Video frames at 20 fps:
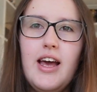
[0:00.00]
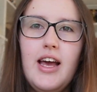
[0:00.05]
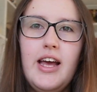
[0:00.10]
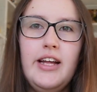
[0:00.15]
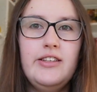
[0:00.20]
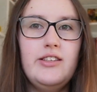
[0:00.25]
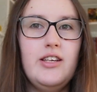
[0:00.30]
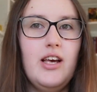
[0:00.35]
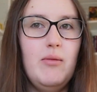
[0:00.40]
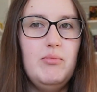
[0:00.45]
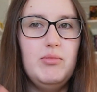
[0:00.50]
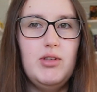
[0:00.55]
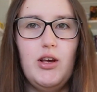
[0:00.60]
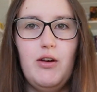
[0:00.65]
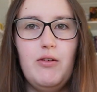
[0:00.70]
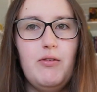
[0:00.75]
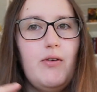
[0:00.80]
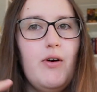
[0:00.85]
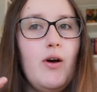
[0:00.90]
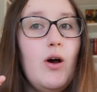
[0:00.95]
in terms
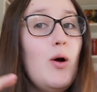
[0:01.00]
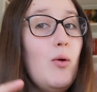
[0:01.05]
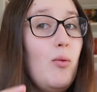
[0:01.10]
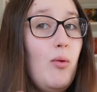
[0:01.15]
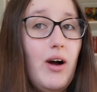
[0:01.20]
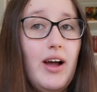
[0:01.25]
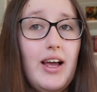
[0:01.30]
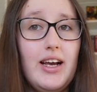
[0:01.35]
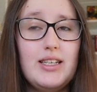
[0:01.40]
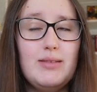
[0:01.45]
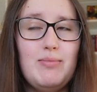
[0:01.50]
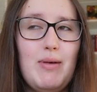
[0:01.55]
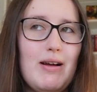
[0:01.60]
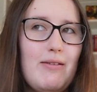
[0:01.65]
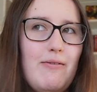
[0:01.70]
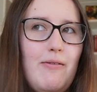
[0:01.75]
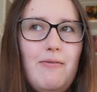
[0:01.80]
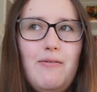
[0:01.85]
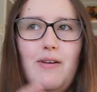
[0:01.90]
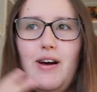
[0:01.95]
of what I expect
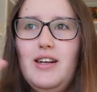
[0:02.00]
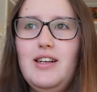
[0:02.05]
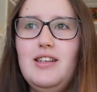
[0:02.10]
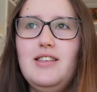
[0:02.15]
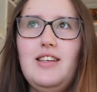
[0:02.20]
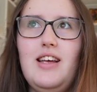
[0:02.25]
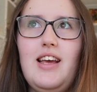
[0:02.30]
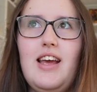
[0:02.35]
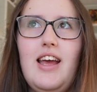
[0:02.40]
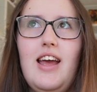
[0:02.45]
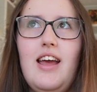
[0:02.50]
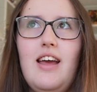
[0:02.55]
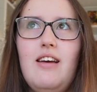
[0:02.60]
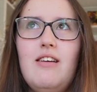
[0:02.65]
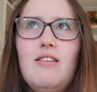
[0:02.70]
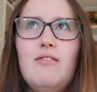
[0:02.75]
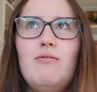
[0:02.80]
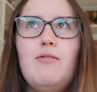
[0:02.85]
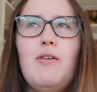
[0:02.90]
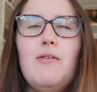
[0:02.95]
from fantasy,
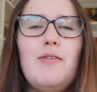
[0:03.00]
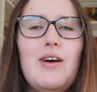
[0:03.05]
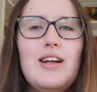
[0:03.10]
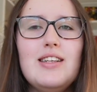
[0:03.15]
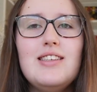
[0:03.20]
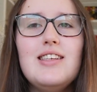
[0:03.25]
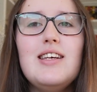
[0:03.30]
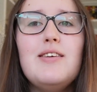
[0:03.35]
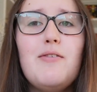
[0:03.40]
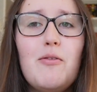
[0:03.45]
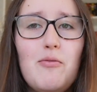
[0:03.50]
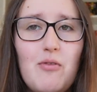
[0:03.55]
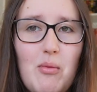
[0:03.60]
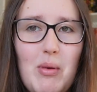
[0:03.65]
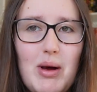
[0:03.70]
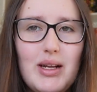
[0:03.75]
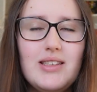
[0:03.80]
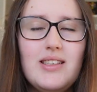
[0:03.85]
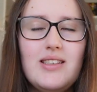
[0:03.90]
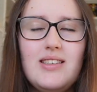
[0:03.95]
from
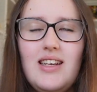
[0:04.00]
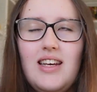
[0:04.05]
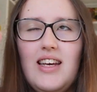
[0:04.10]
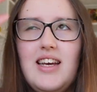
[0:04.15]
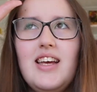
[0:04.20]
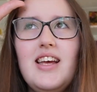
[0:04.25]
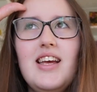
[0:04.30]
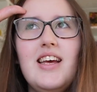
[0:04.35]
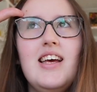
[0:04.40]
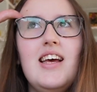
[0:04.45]
romantasy,